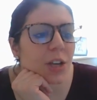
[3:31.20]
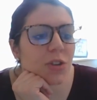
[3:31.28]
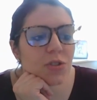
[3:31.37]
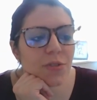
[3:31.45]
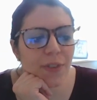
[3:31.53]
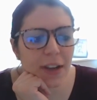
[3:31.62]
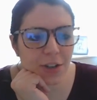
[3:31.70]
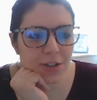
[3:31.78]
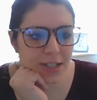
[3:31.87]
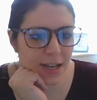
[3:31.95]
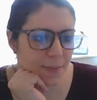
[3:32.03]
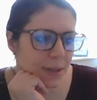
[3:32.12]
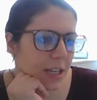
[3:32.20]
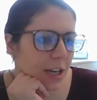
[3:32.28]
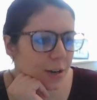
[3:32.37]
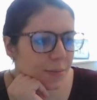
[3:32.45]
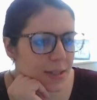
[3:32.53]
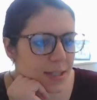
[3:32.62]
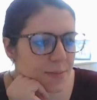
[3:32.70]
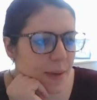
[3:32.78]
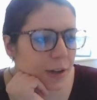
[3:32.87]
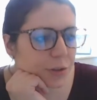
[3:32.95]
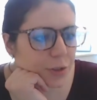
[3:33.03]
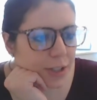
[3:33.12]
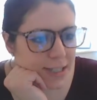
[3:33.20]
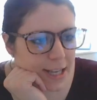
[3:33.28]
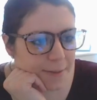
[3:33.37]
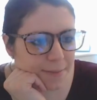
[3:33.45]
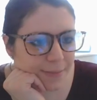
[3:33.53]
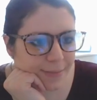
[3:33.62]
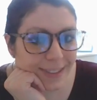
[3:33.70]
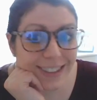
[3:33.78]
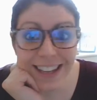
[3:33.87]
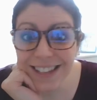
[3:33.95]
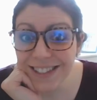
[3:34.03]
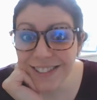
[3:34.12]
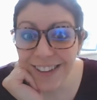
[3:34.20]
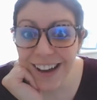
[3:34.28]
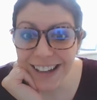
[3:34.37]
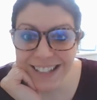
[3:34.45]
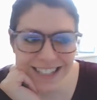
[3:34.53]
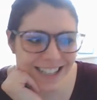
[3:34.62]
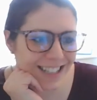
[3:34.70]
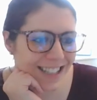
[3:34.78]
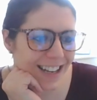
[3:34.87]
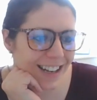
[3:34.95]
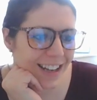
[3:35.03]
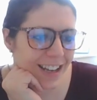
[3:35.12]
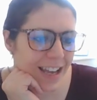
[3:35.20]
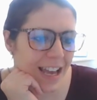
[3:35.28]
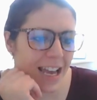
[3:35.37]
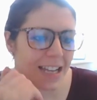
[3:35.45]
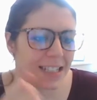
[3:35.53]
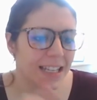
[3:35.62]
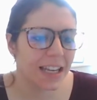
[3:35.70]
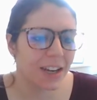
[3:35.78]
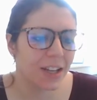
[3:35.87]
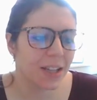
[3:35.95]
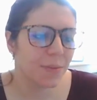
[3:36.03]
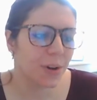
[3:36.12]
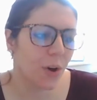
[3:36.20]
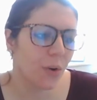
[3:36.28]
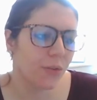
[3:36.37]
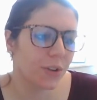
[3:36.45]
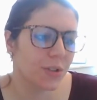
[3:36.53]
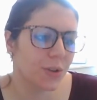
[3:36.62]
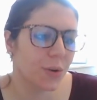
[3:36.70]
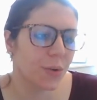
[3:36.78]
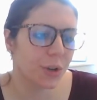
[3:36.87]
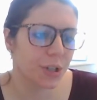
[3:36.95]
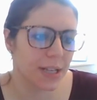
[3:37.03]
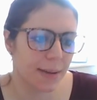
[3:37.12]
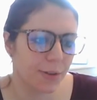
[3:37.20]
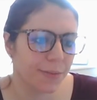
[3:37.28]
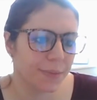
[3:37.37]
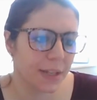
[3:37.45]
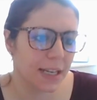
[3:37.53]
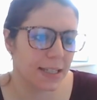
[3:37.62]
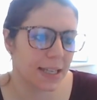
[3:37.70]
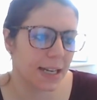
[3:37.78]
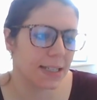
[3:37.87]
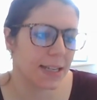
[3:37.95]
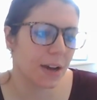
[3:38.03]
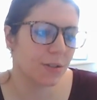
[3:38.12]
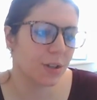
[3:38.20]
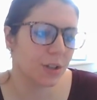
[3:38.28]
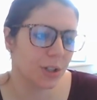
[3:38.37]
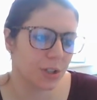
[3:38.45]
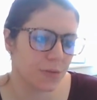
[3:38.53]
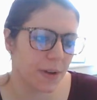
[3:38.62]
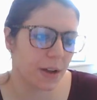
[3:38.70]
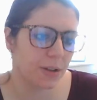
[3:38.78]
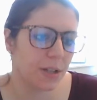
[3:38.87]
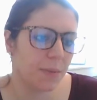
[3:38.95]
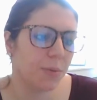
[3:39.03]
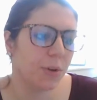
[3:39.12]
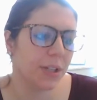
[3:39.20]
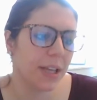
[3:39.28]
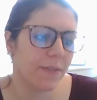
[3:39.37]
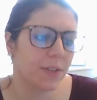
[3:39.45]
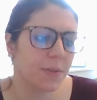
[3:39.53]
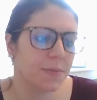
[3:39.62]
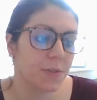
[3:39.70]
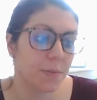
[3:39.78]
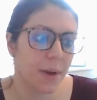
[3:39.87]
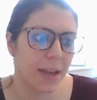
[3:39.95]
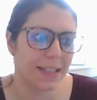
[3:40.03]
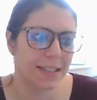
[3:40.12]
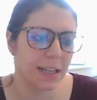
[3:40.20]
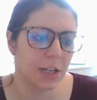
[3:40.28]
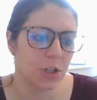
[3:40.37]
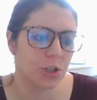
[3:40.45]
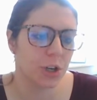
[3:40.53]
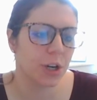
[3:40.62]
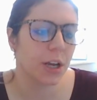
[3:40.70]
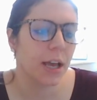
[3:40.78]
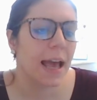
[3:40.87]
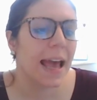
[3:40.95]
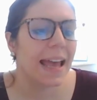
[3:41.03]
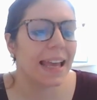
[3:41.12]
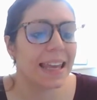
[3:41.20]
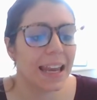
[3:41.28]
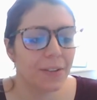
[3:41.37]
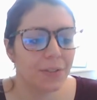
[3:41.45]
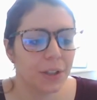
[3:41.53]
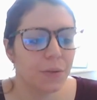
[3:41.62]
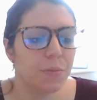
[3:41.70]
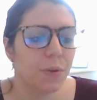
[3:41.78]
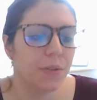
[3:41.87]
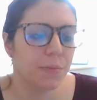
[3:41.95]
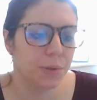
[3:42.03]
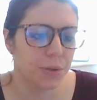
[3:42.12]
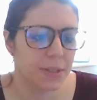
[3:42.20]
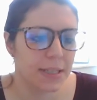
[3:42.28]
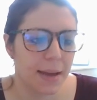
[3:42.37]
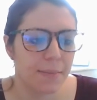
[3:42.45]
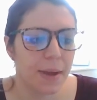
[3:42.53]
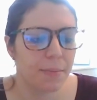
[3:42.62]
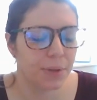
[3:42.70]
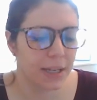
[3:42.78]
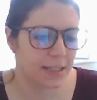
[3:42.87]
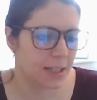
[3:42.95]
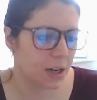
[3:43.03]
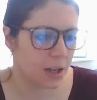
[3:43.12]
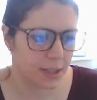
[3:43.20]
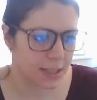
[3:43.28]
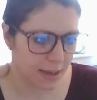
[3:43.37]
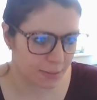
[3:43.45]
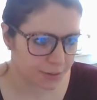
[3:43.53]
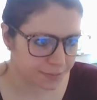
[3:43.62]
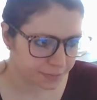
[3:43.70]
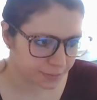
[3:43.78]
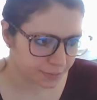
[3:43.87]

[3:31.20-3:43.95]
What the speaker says: You should find your stamp in here, Mrs. McElroy said. Thanks a lot, Dink said. Dink carried the book over to a corner table. He set it down, looked around, then pulled the envelopes from inside his shirt. He carefully removed the blue stamp and placed it on the table.